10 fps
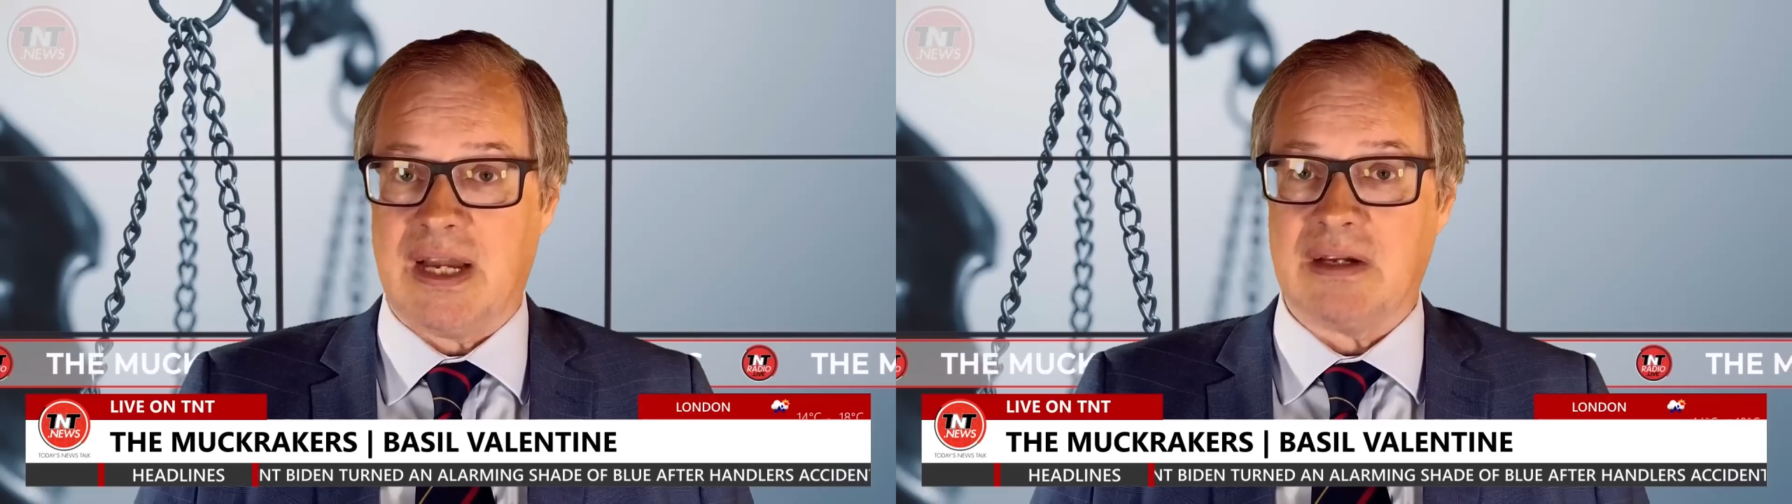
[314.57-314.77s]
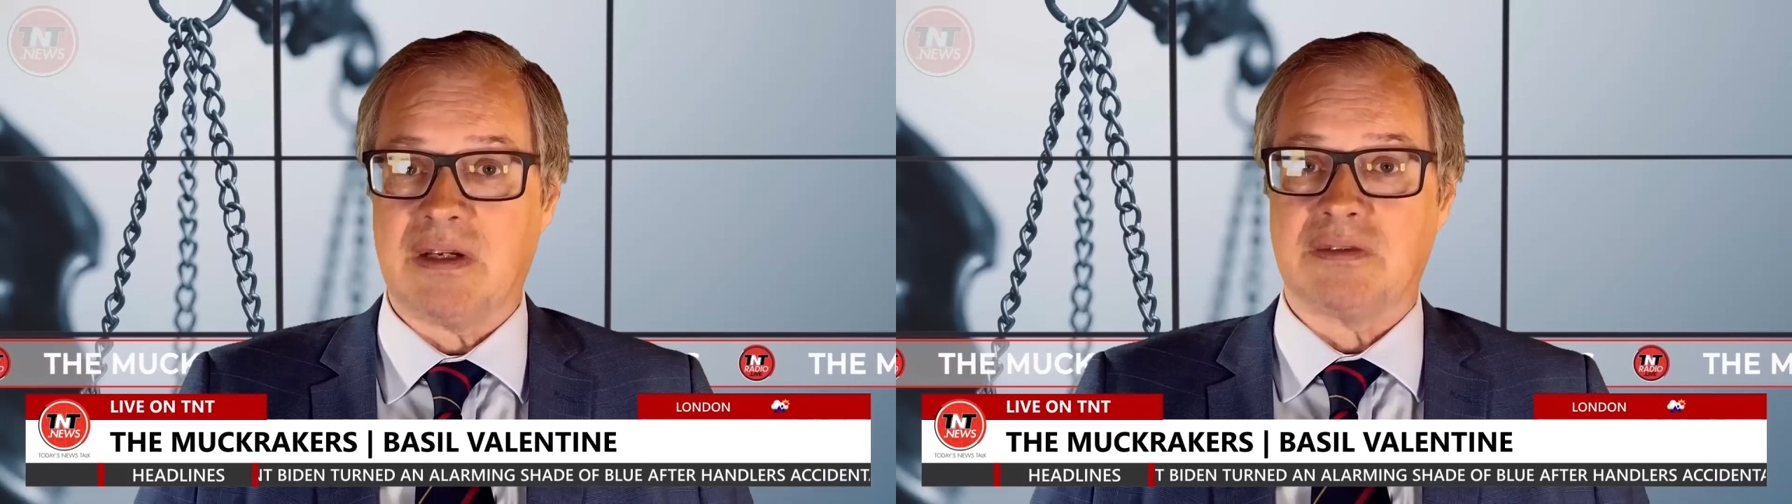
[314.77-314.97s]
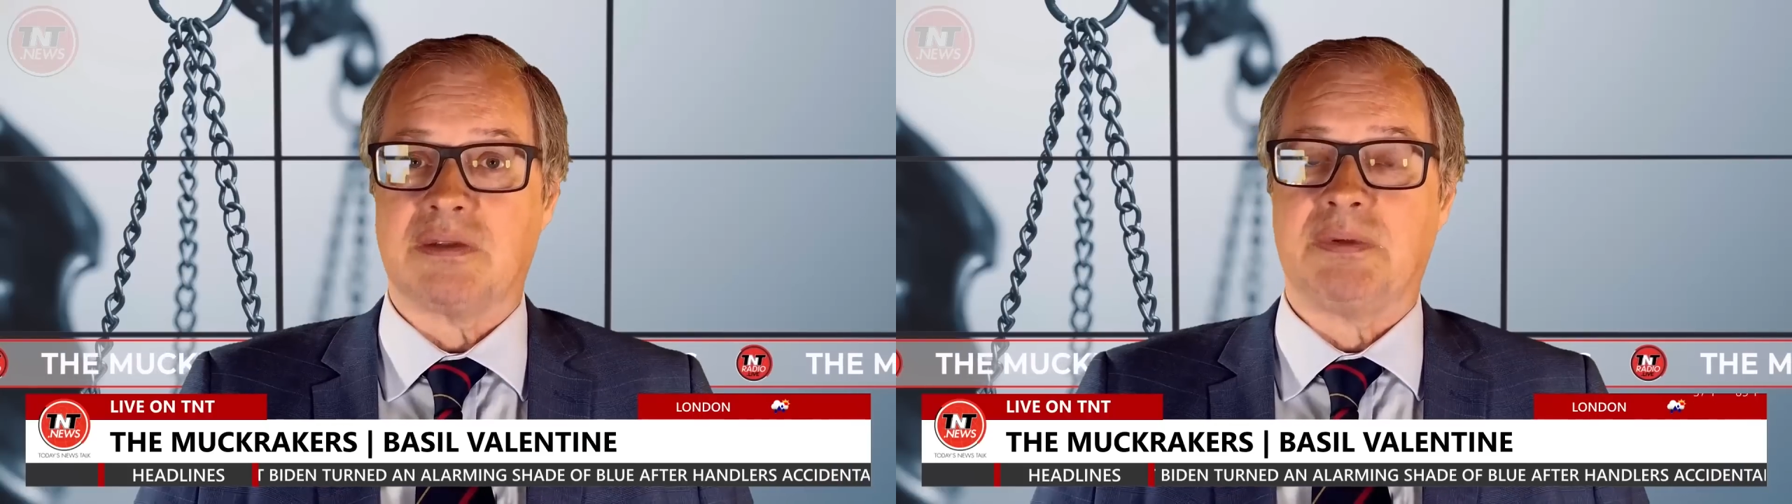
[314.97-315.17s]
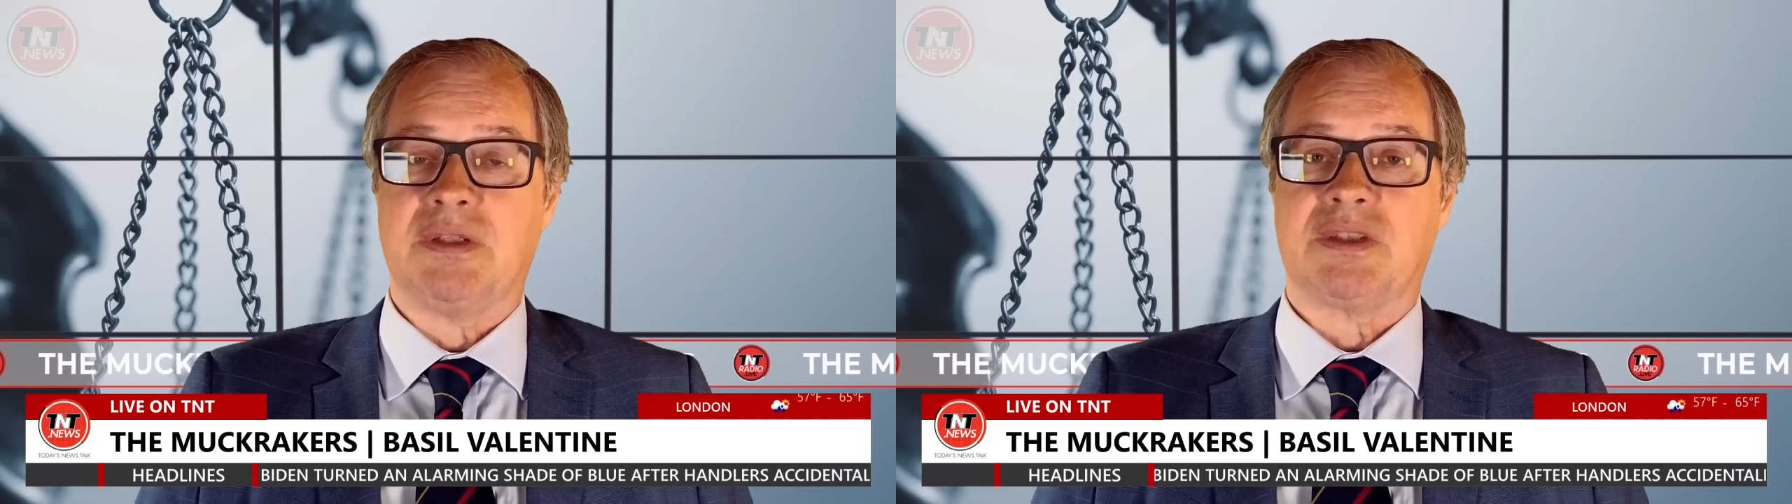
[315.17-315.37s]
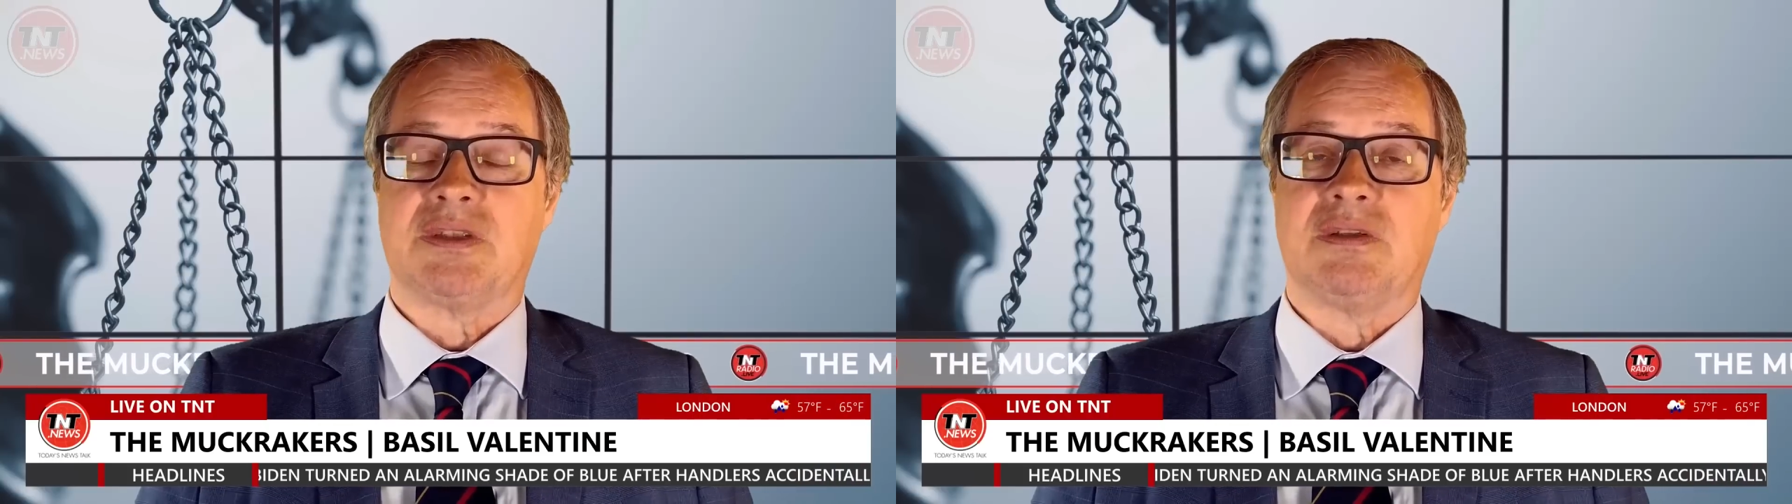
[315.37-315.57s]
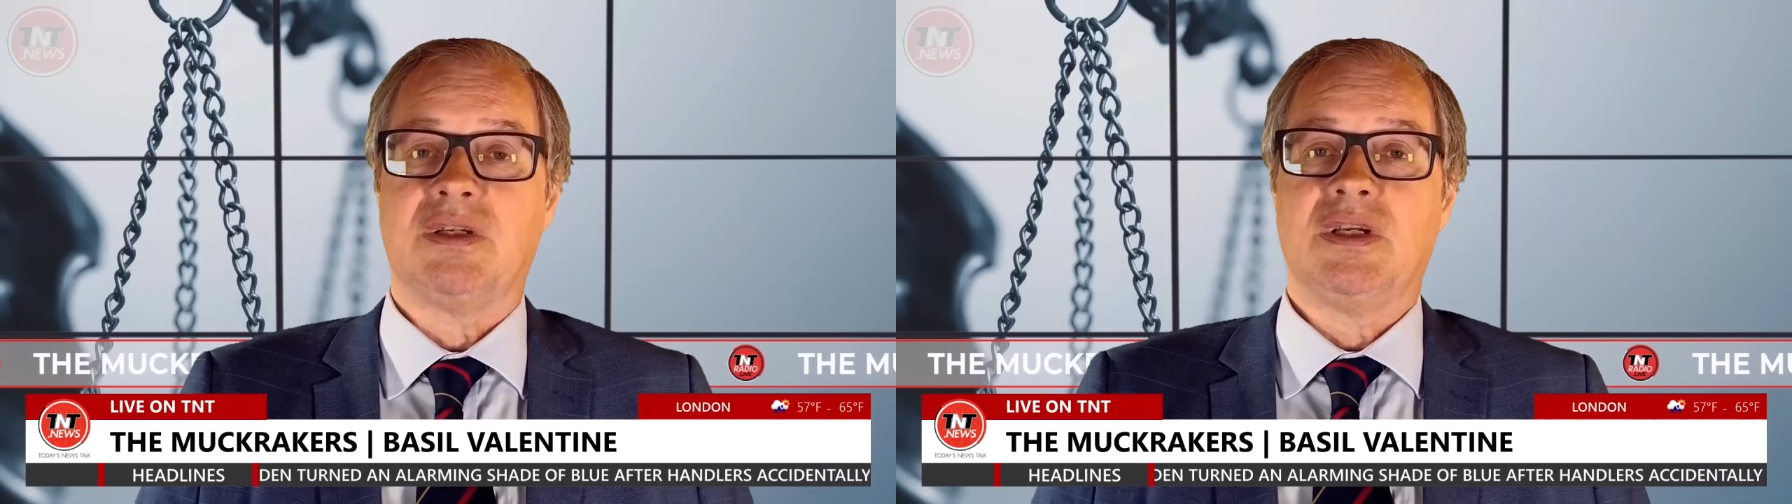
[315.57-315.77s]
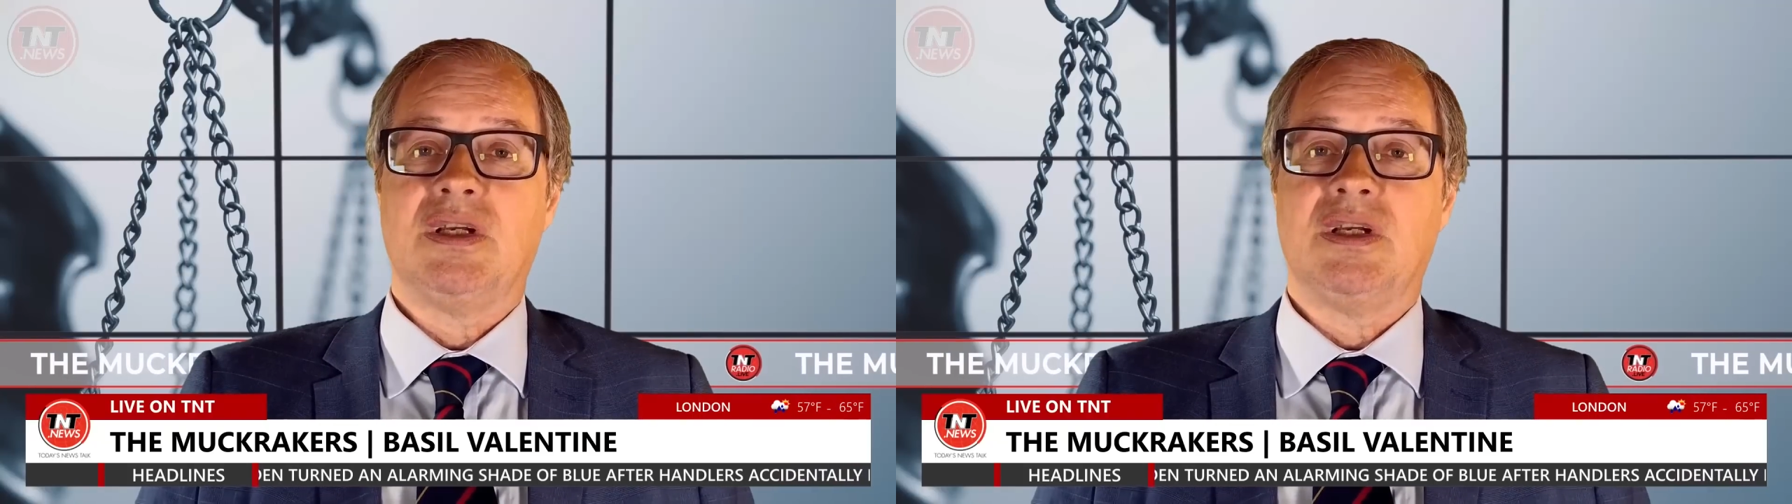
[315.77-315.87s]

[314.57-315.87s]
our contribution